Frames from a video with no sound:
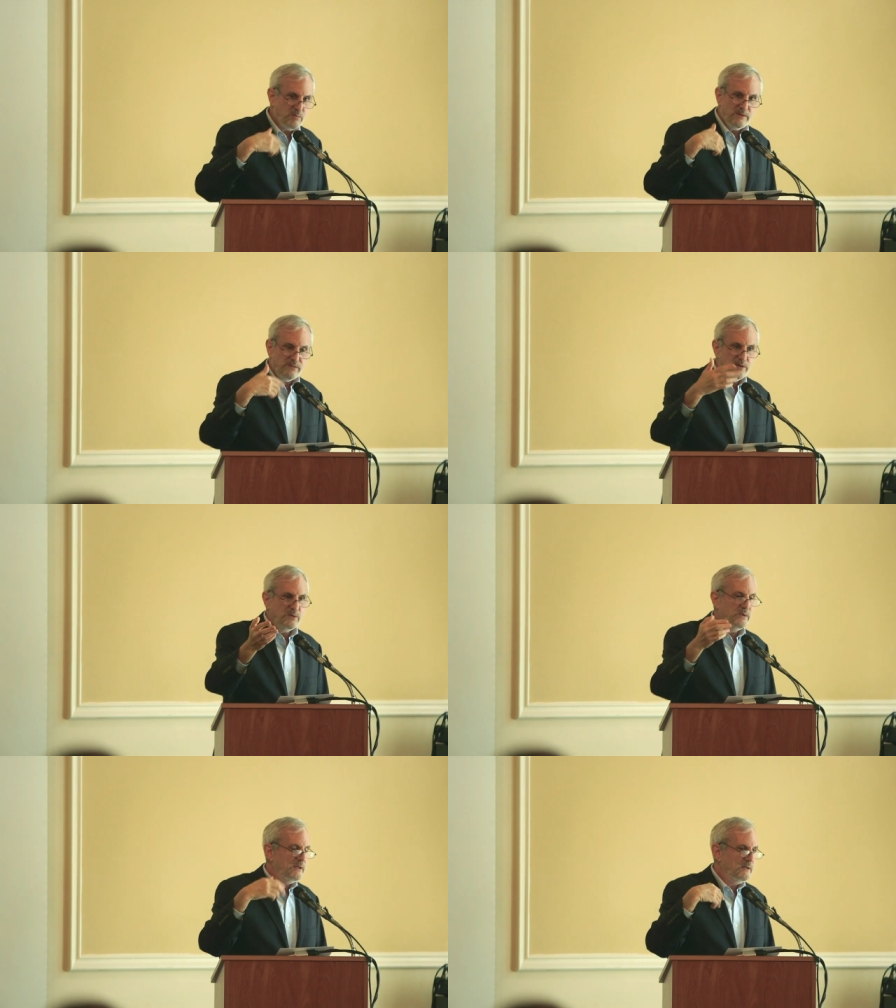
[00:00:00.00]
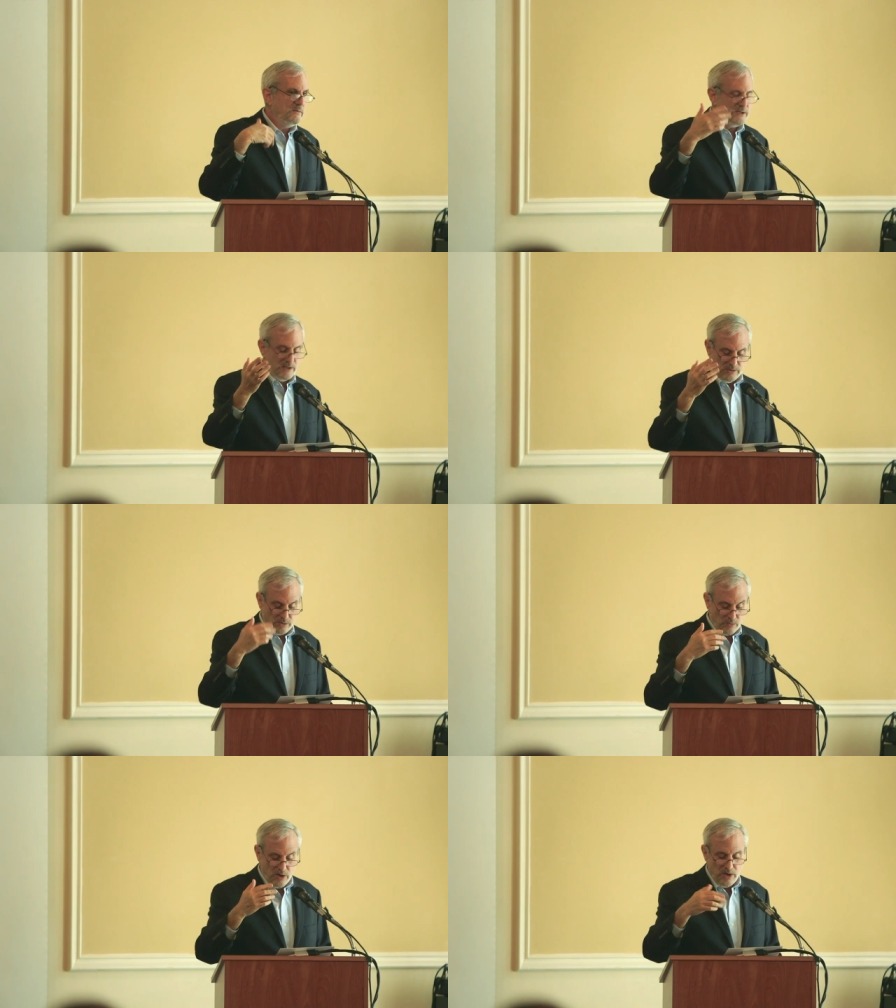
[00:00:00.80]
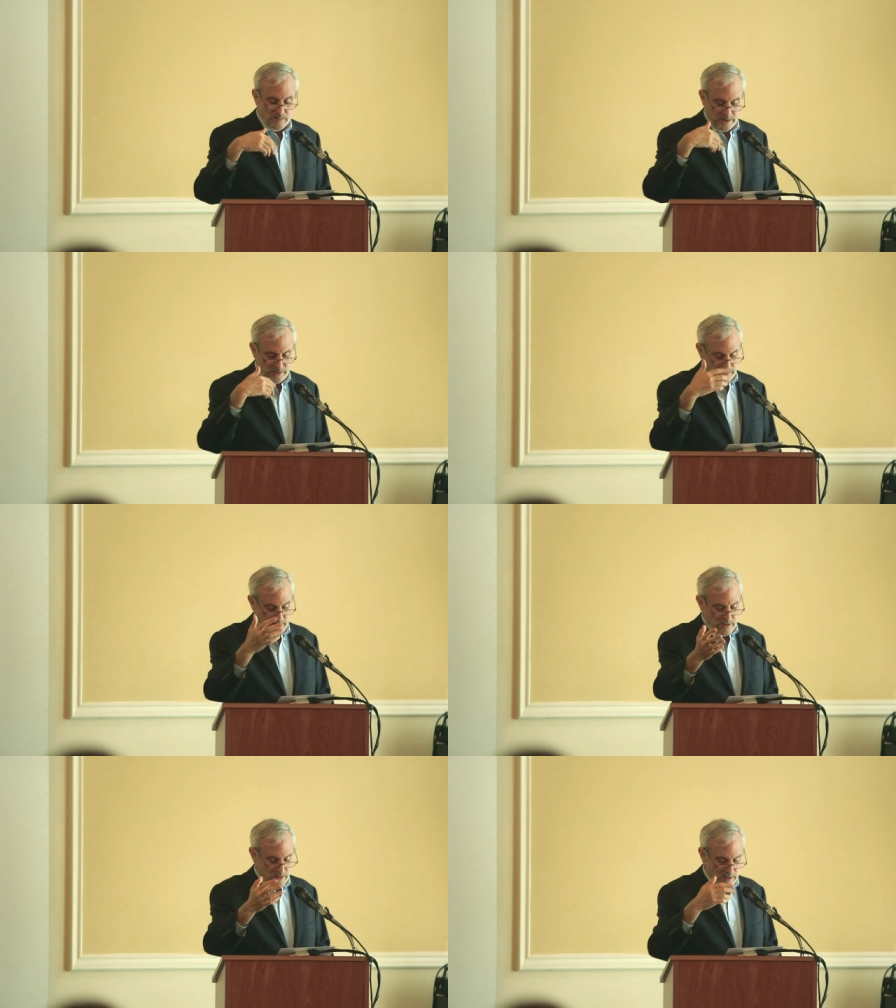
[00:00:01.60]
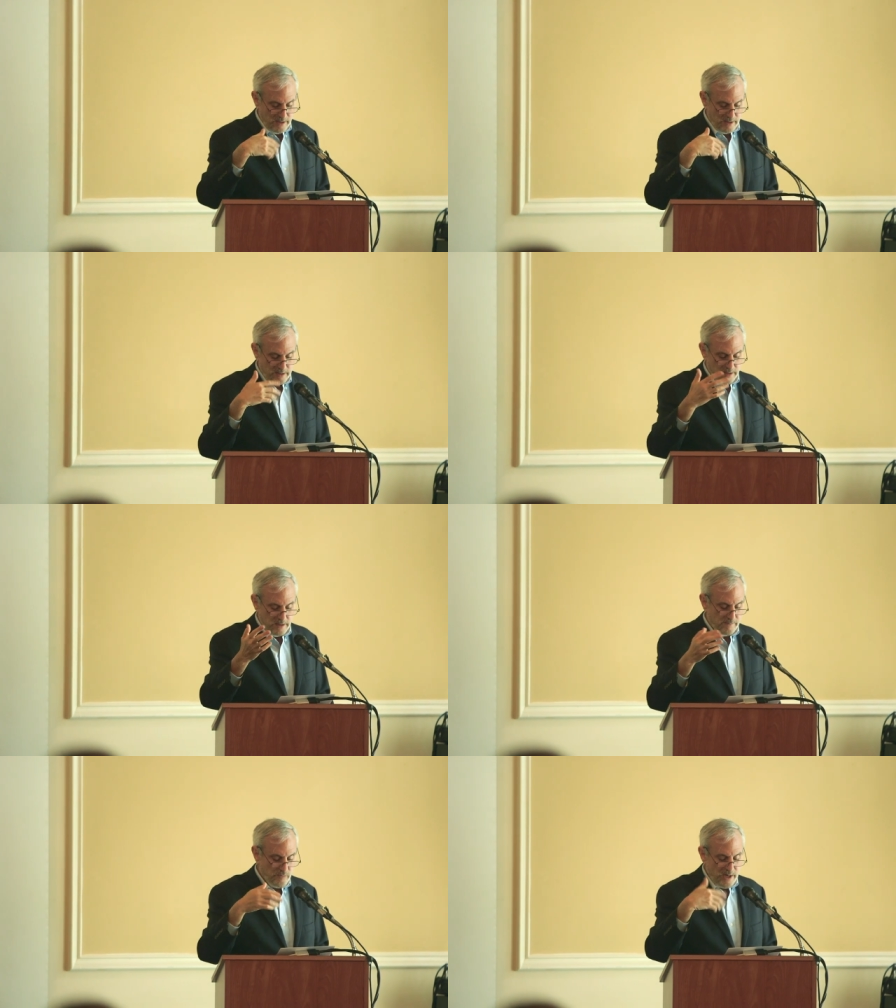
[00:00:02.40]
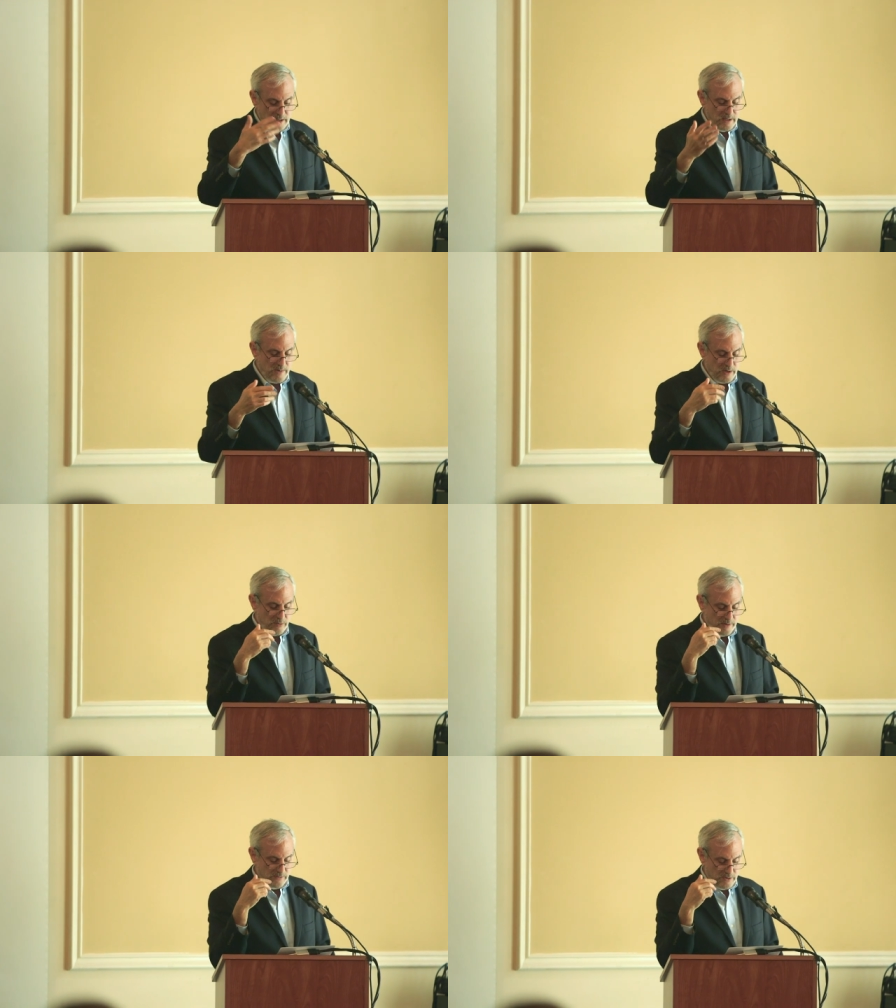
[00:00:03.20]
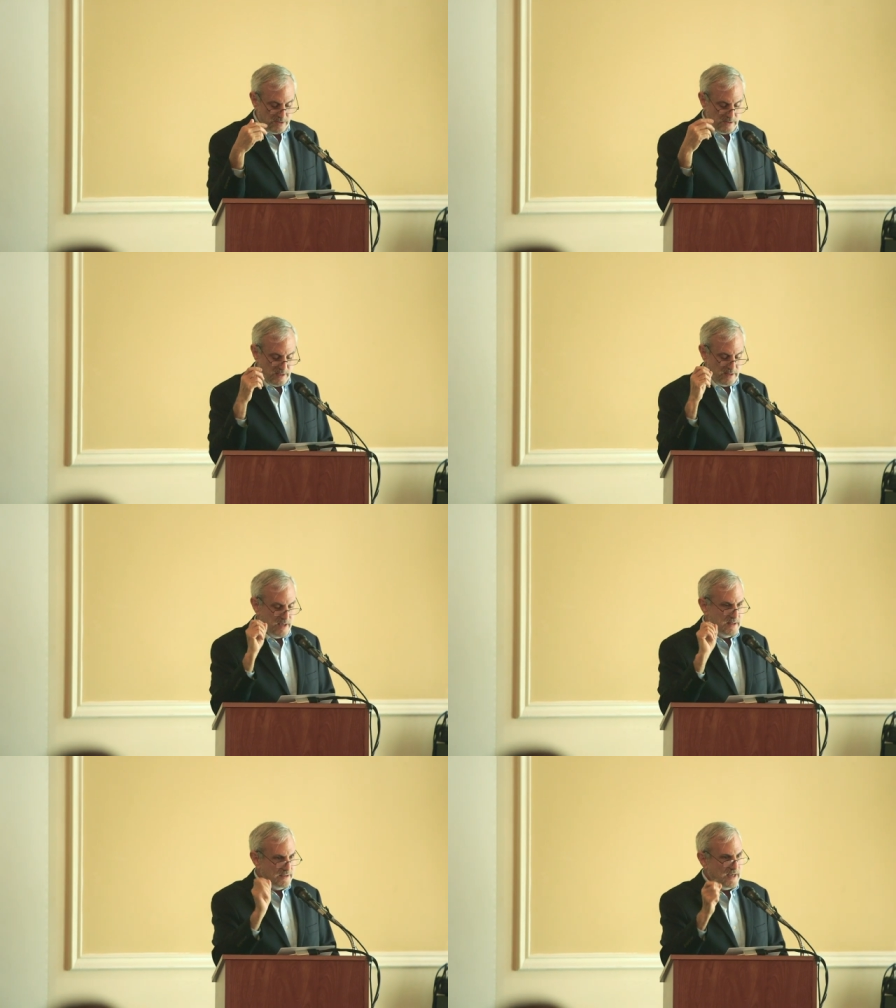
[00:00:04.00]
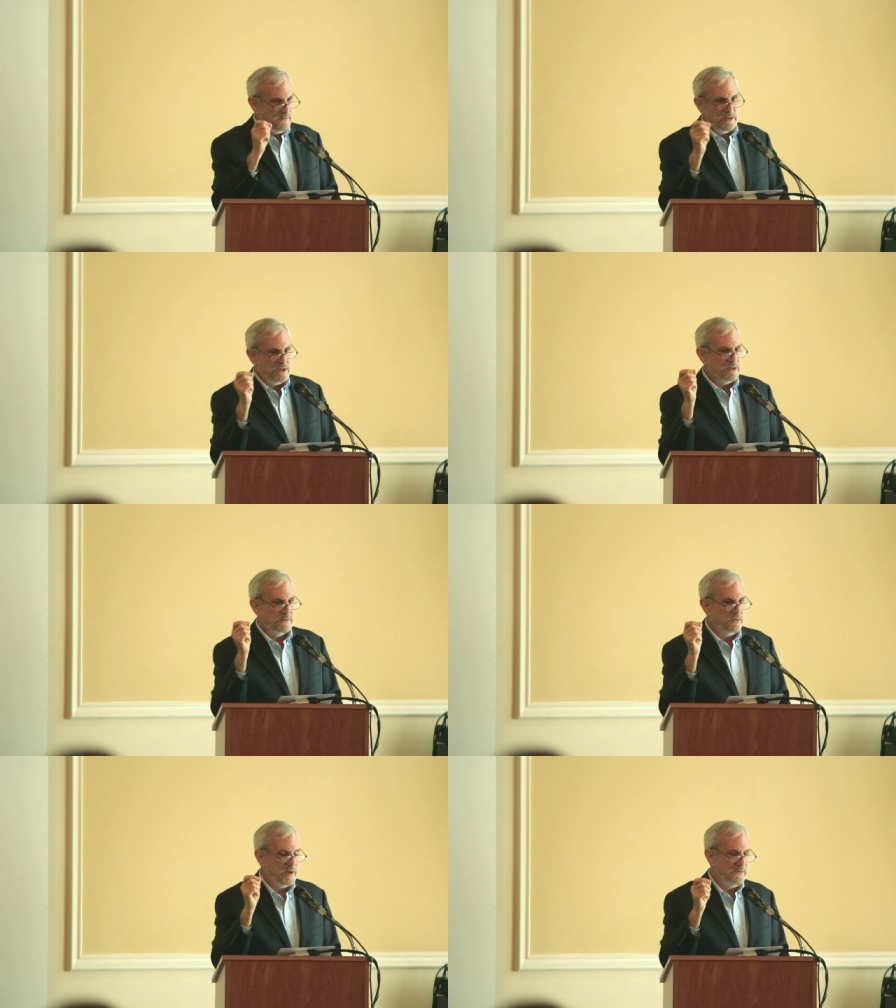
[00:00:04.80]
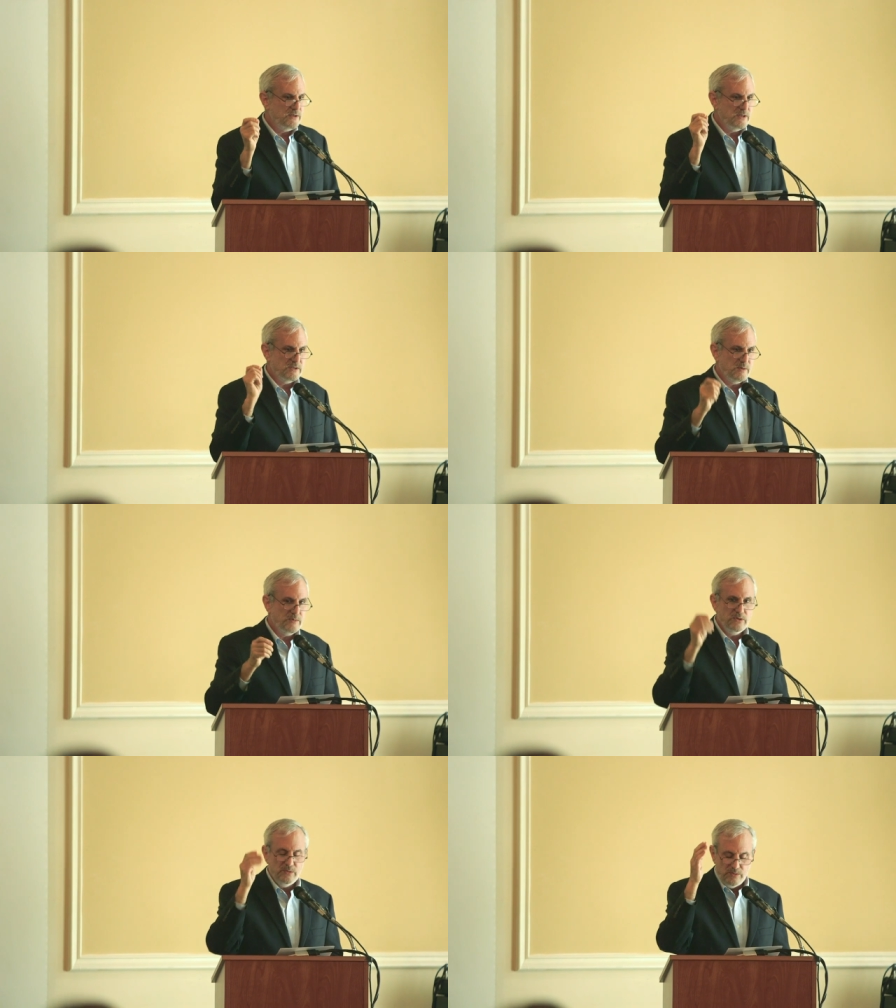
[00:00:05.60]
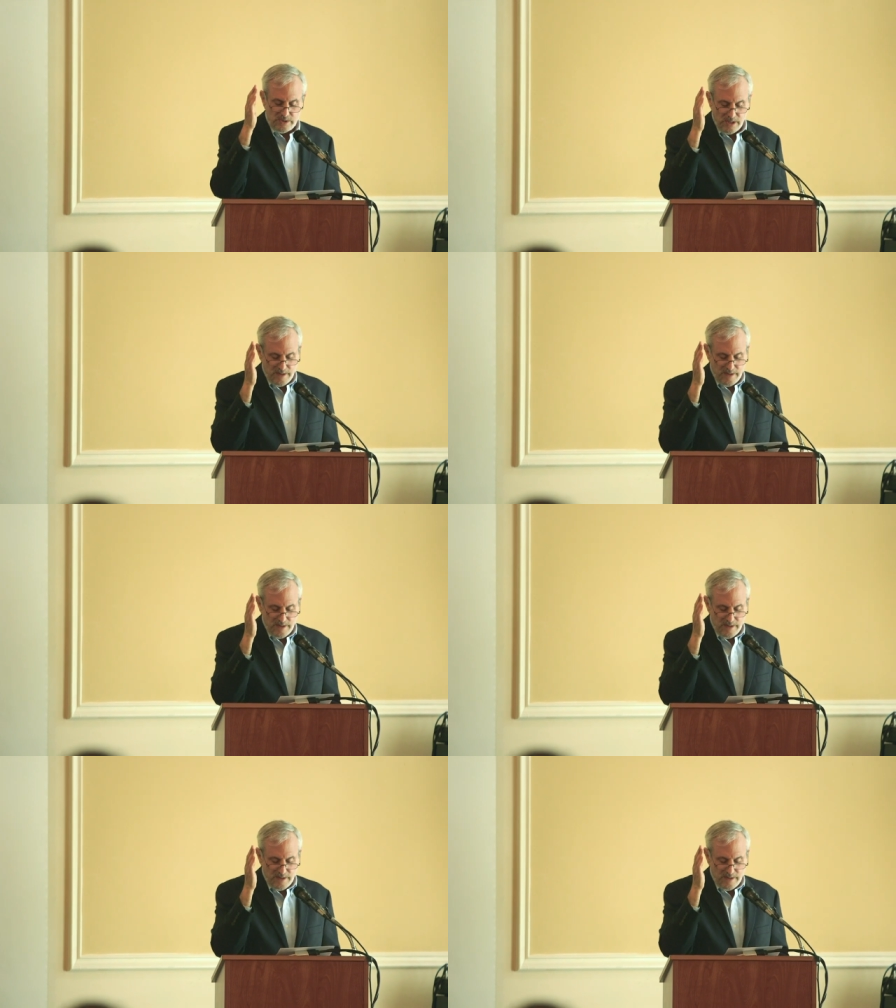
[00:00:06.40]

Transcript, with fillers: quite frequently, which I think are wrong, but they're there in uh, writing about refugees, that the definition of a refugee is someone whose,